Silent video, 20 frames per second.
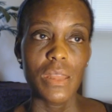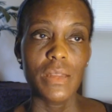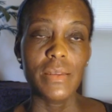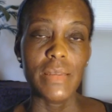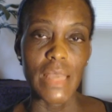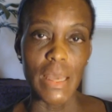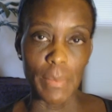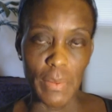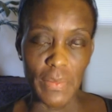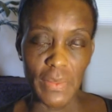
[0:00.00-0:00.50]

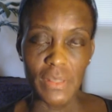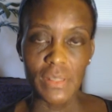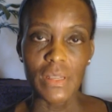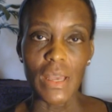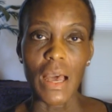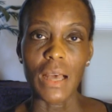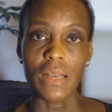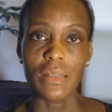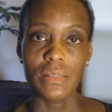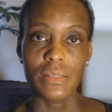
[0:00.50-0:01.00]
Dampen the
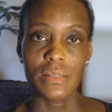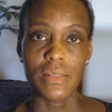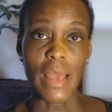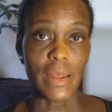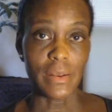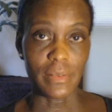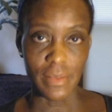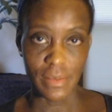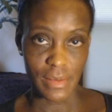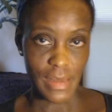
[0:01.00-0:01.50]
socks.
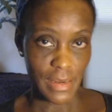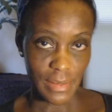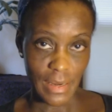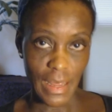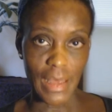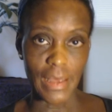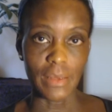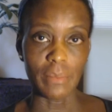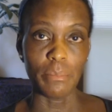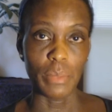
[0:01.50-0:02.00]
This is at
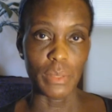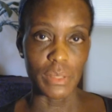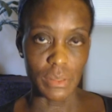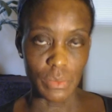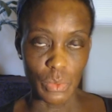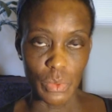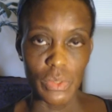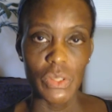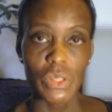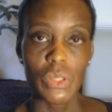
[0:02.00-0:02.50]
night. Put
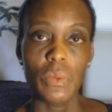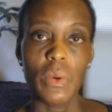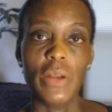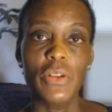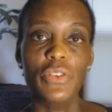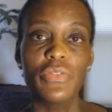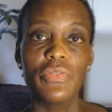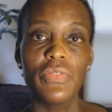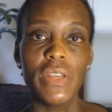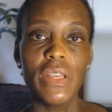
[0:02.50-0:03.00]
some Crisco on
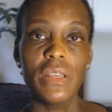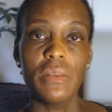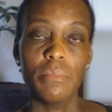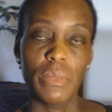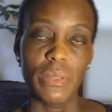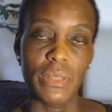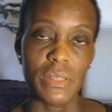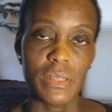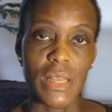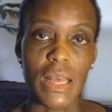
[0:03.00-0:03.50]
your feet.
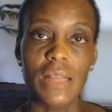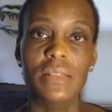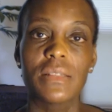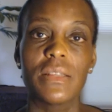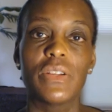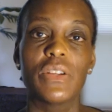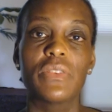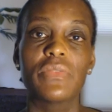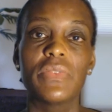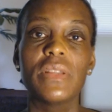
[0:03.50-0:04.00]
Put the socks
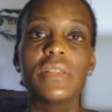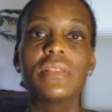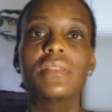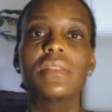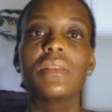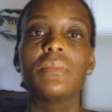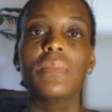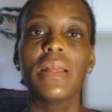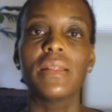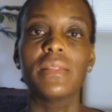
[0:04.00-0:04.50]
on your feet.
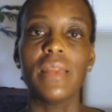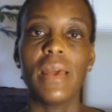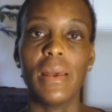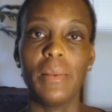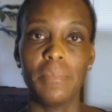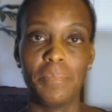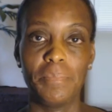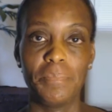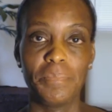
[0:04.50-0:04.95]
Sleep like that.